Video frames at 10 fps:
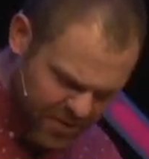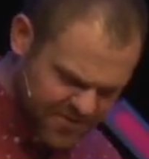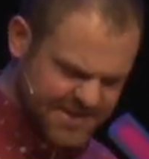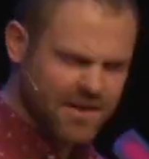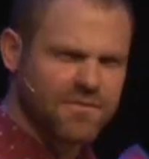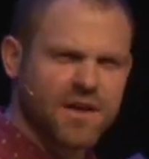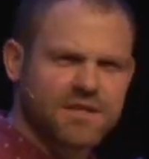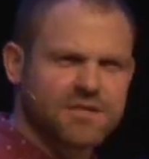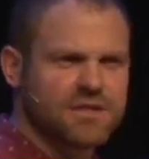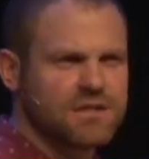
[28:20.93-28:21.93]
of
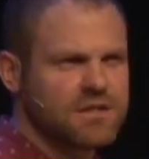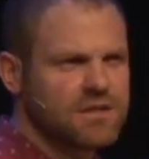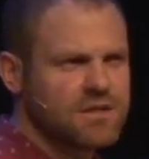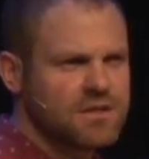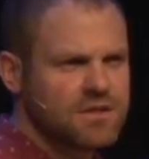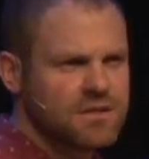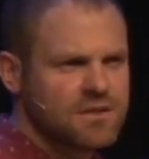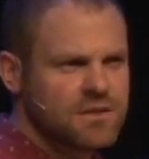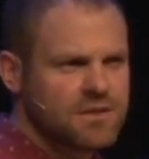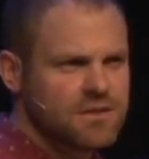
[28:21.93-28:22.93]
salvation
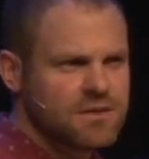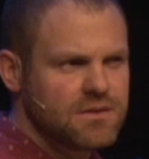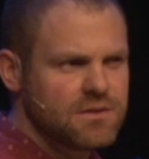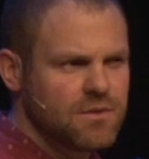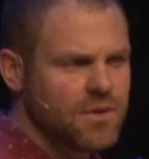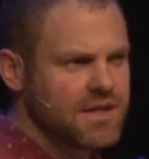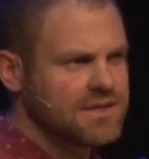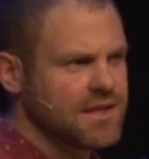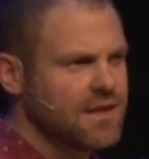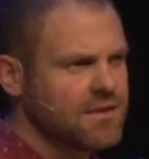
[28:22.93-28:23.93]
well, wait a
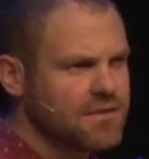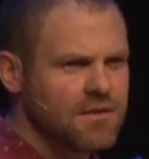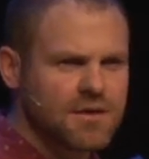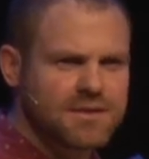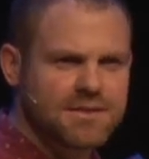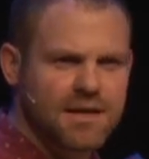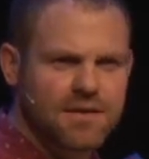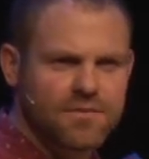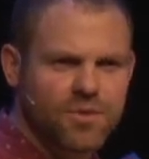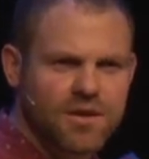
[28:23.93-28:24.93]
second. I thought they already
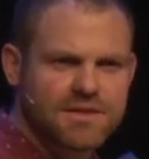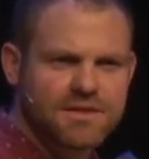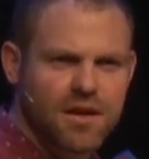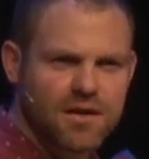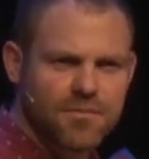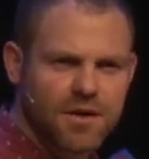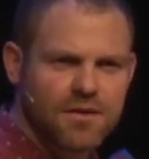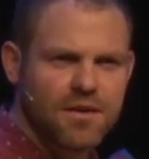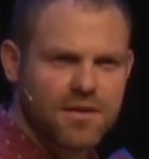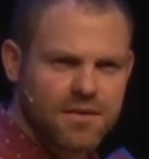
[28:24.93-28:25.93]
saved. What is he talking
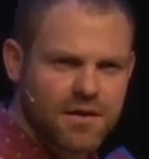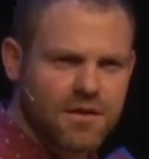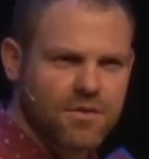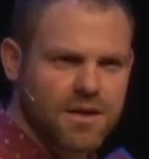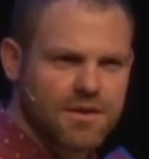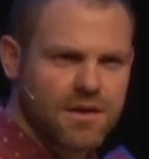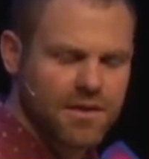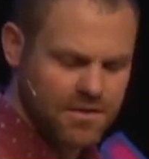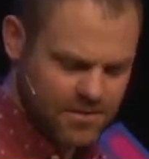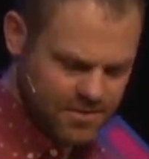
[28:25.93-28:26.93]
about? That great
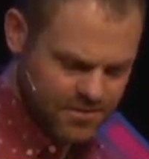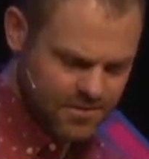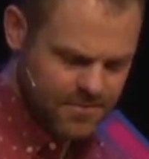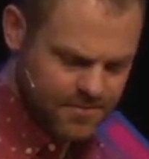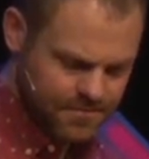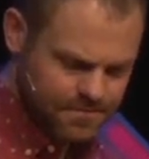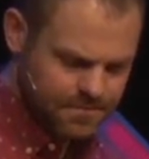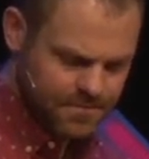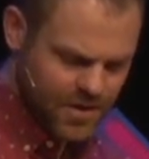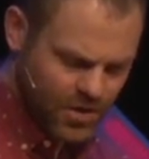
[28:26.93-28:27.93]
day.
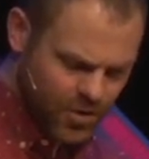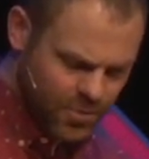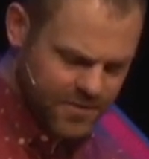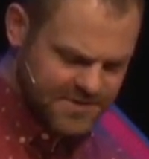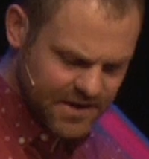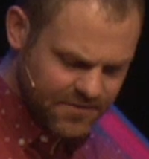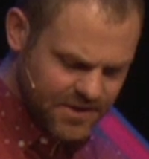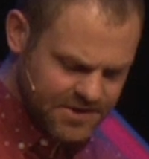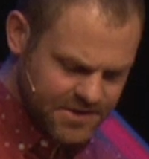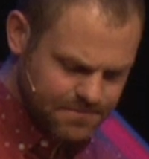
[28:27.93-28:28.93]
The hope of
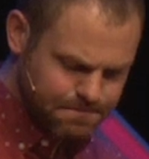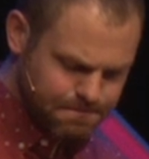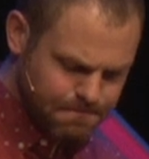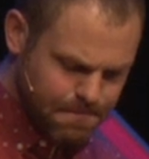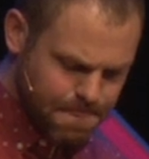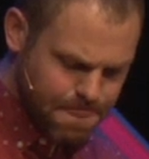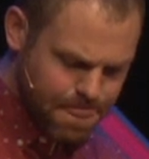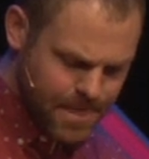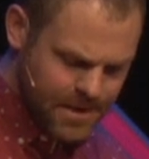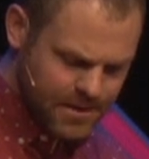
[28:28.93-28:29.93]
salvation
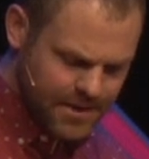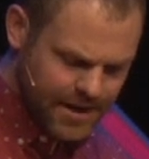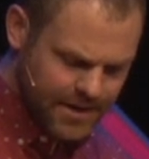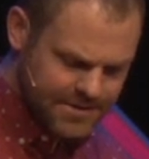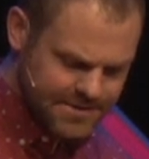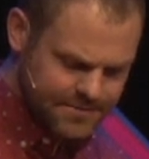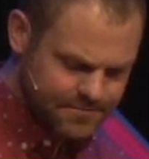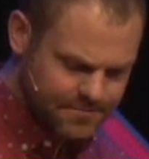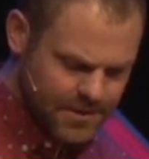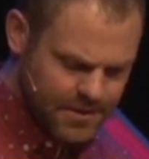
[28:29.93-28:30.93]
as
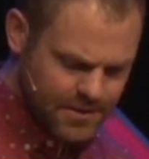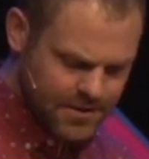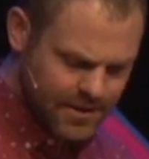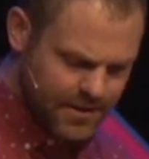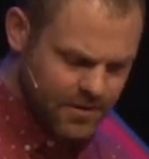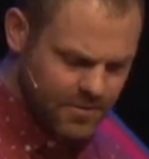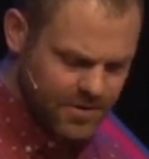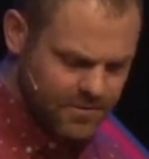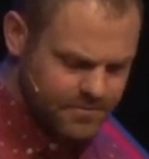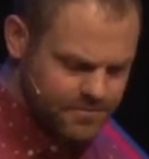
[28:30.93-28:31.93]
a
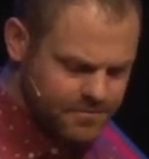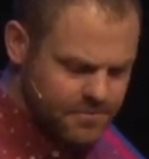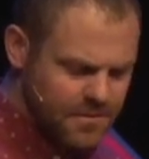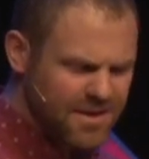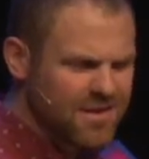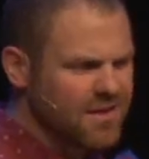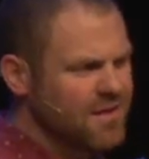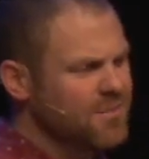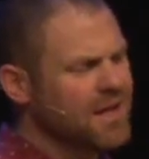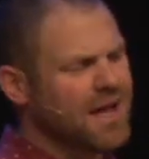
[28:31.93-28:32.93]
helmet.
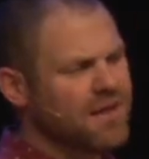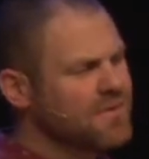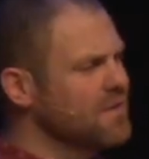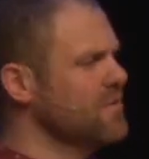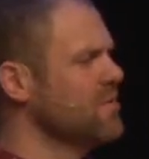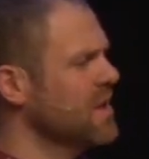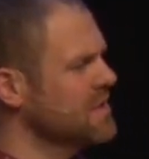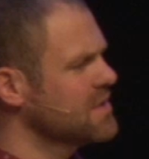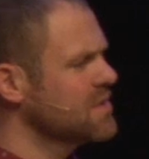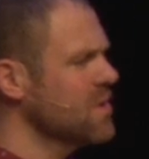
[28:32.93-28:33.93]
I mean, I've given you
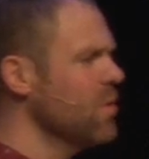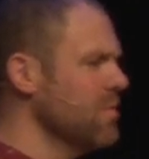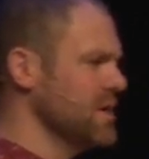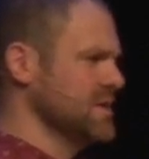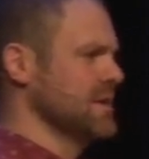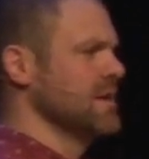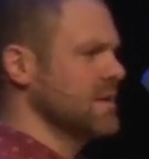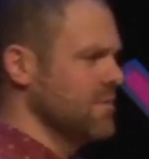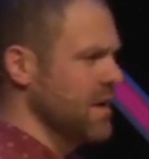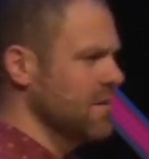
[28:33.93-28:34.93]
guys so much to
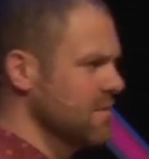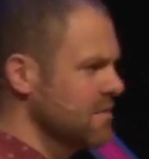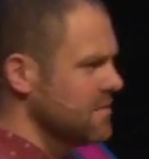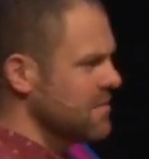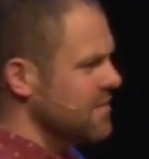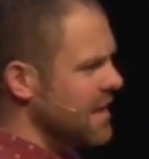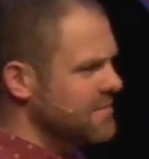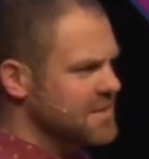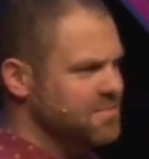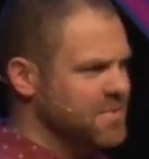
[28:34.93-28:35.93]
think about. I've just